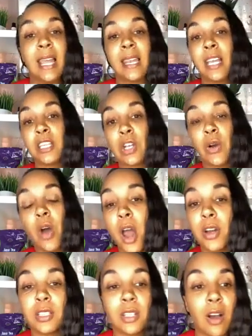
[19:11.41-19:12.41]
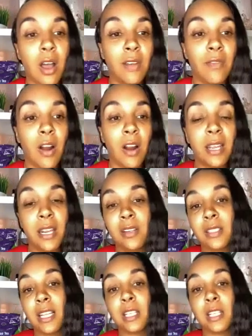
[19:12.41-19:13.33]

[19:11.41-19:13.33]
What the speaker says: Let's show honor to all of our leaders.